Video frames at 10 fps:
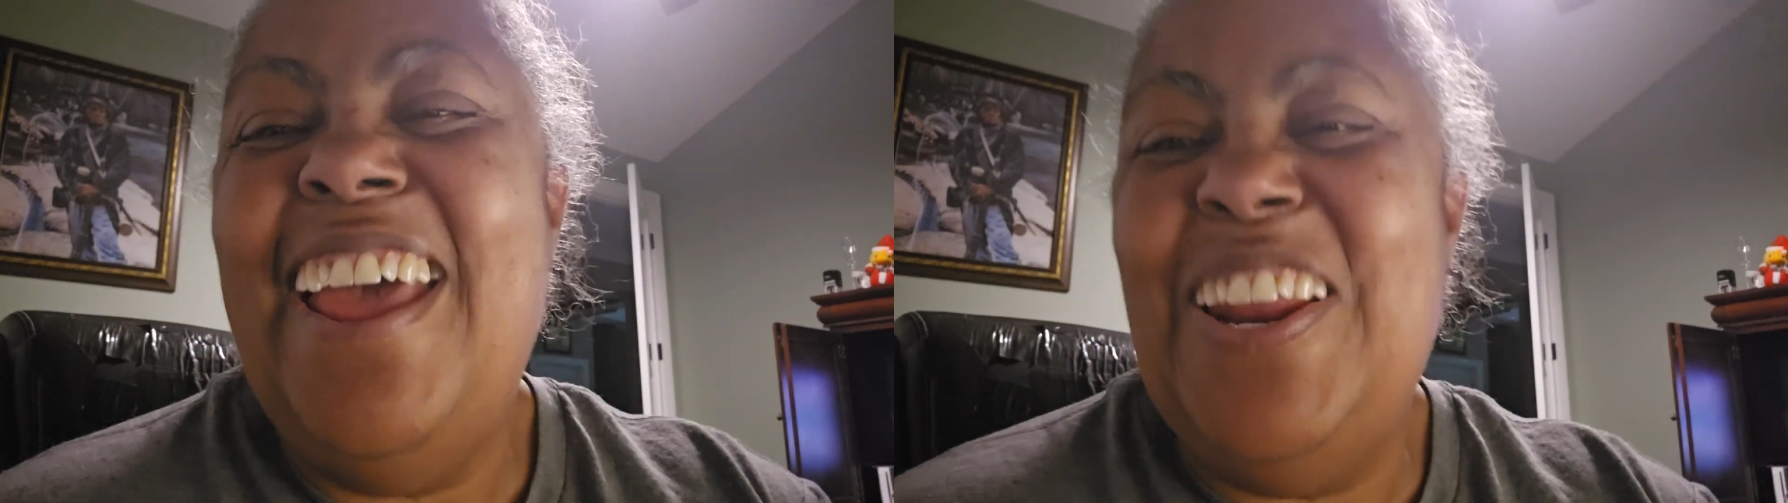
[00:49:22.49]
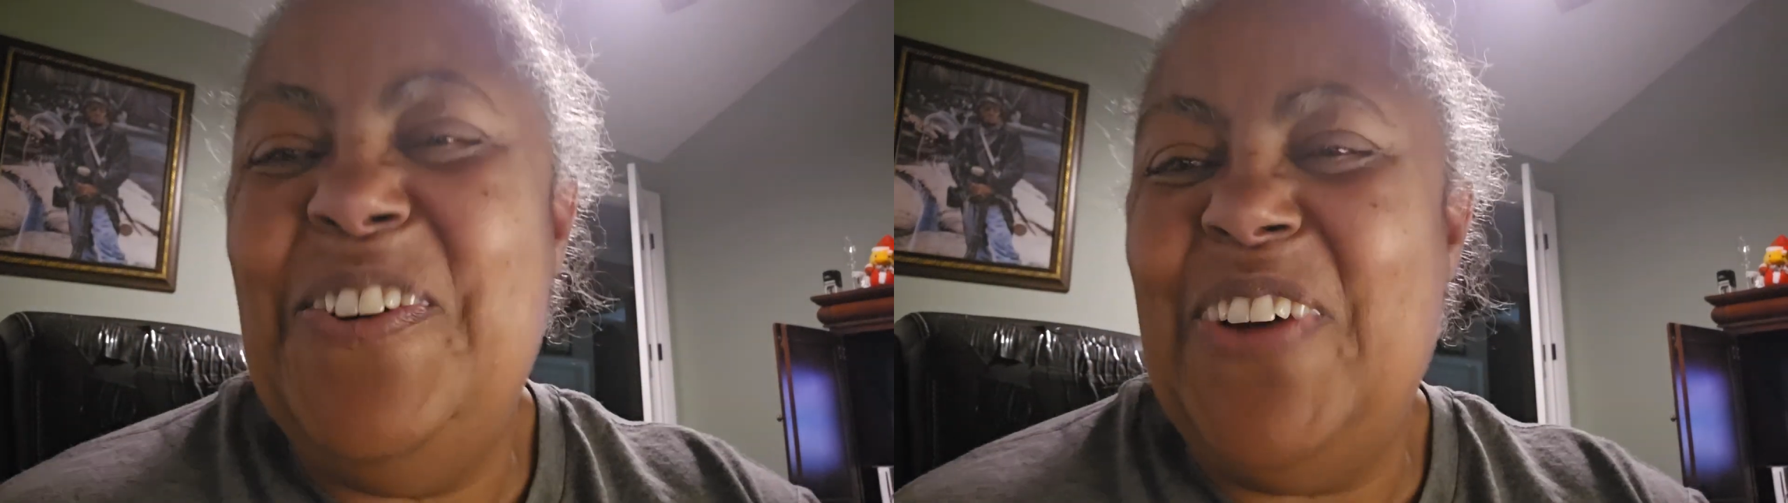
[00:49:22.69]

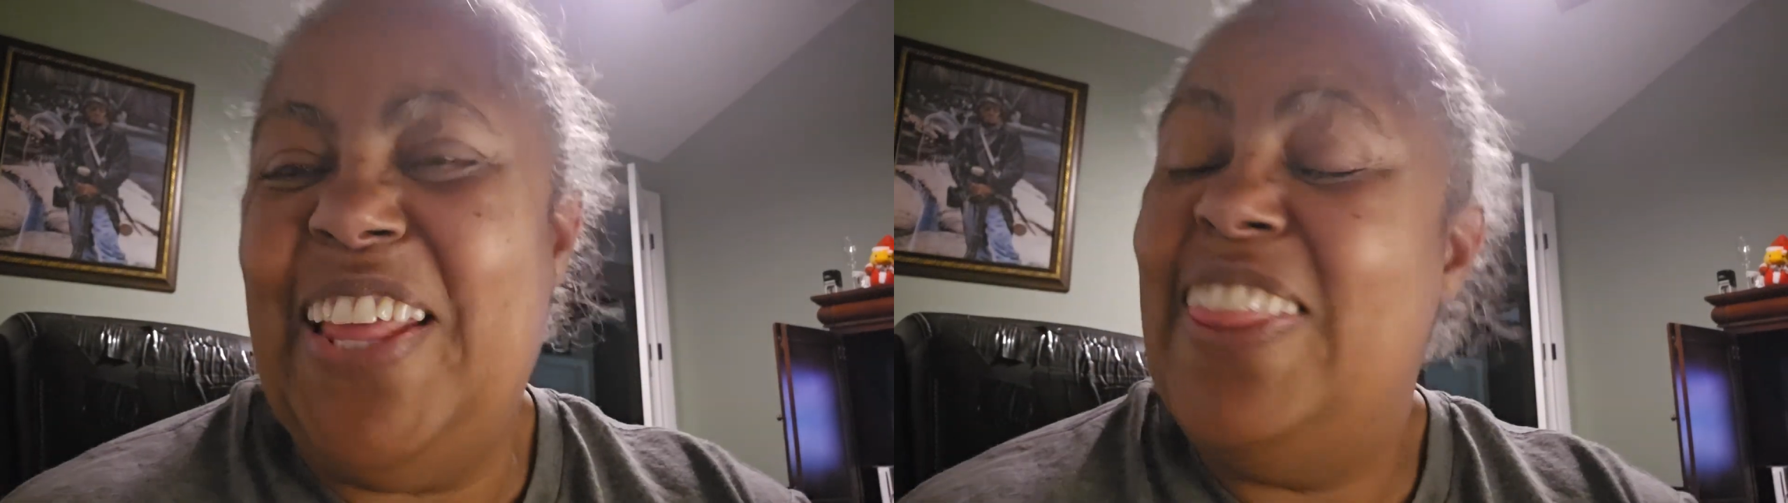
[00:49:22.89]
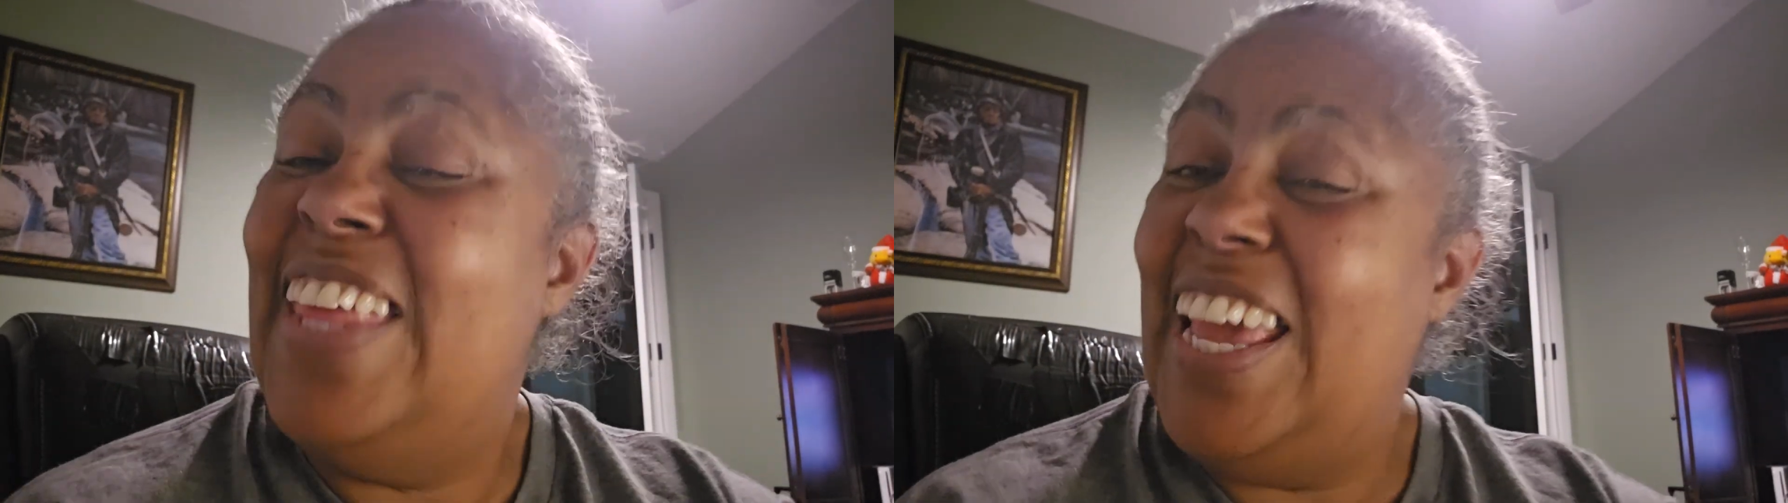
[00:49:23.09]

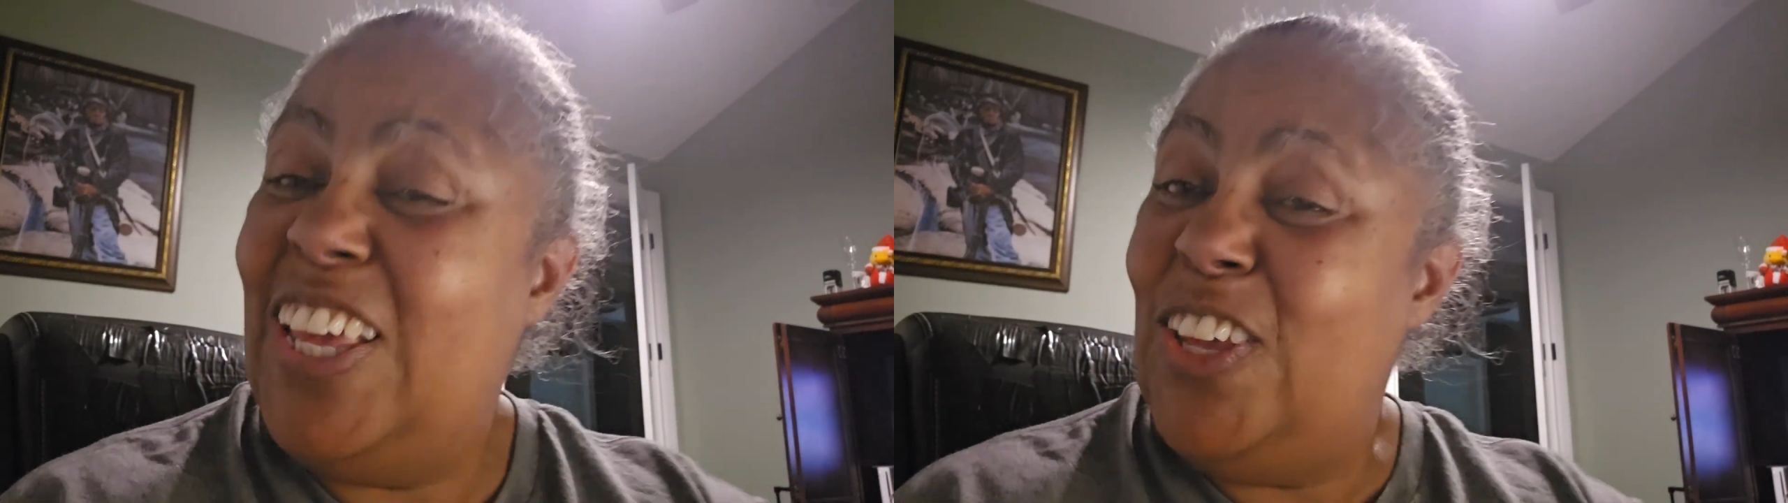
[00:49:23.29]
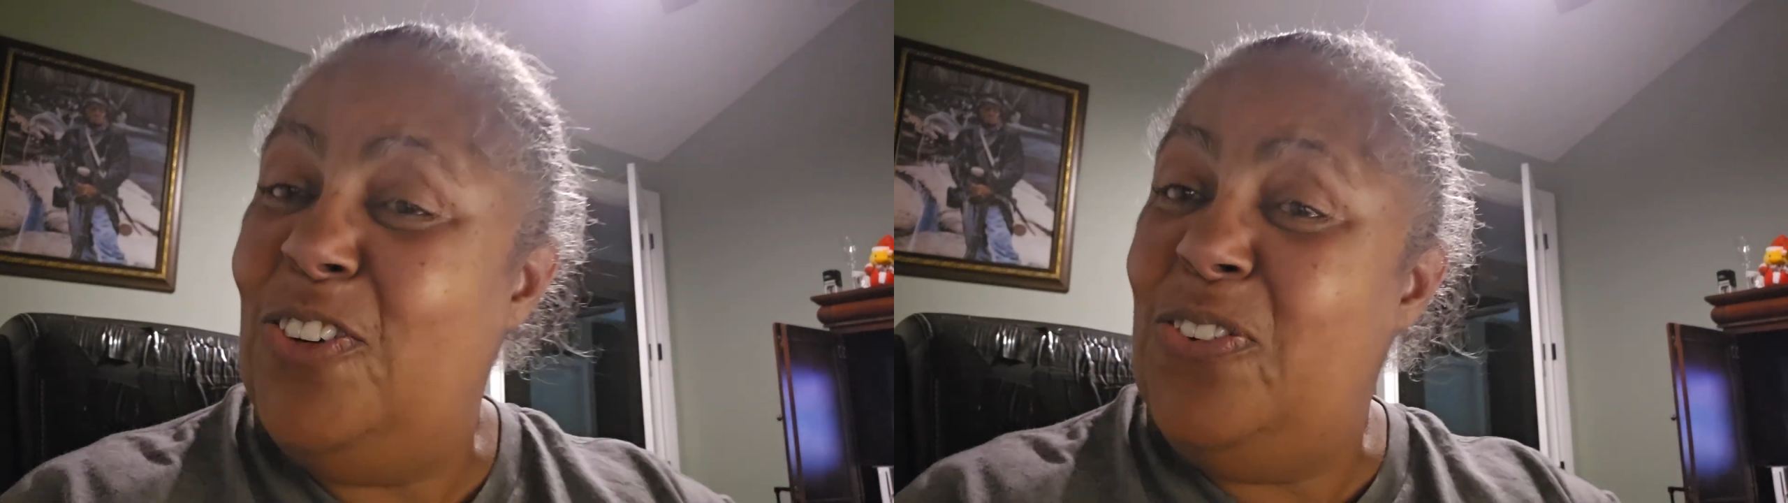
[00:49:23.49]
Anyway,
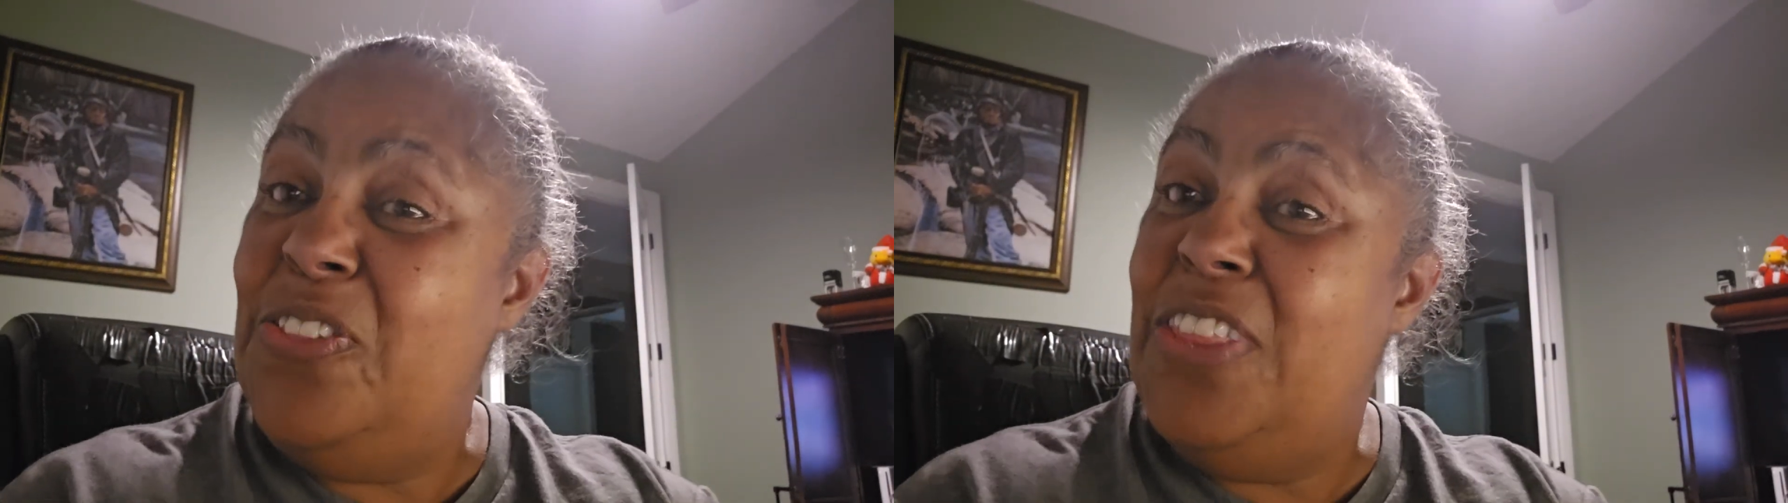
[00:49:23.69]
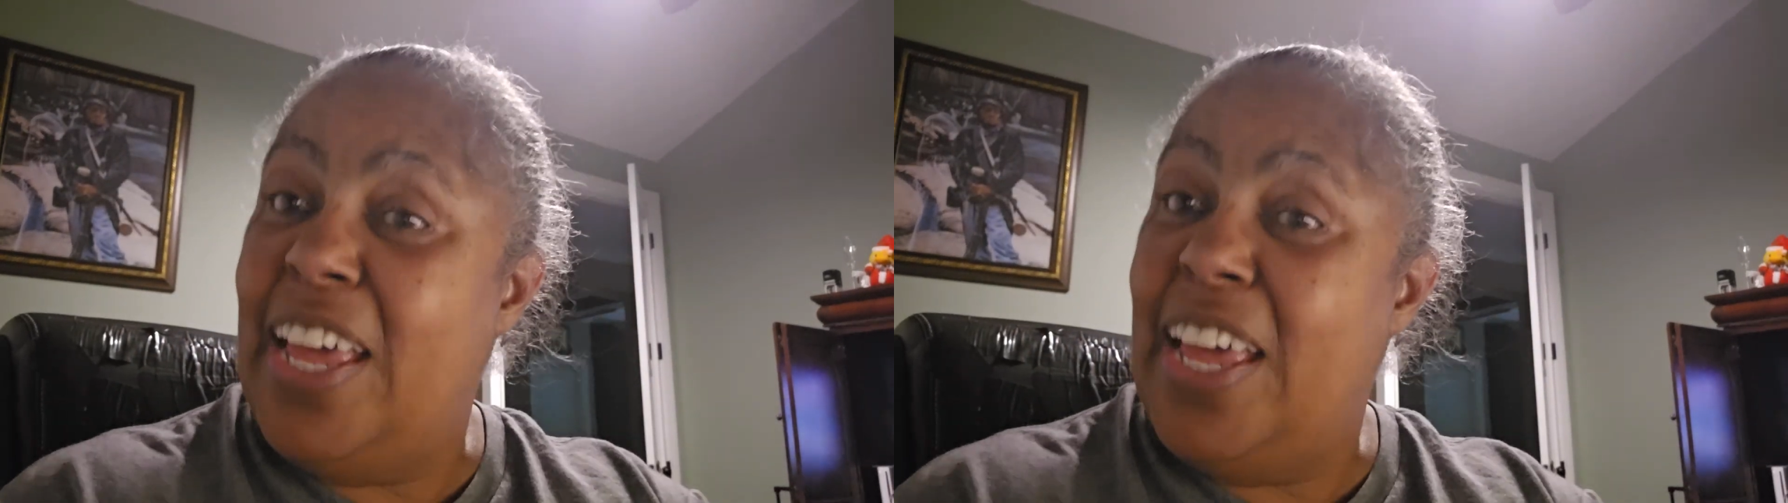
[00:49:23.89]
thank you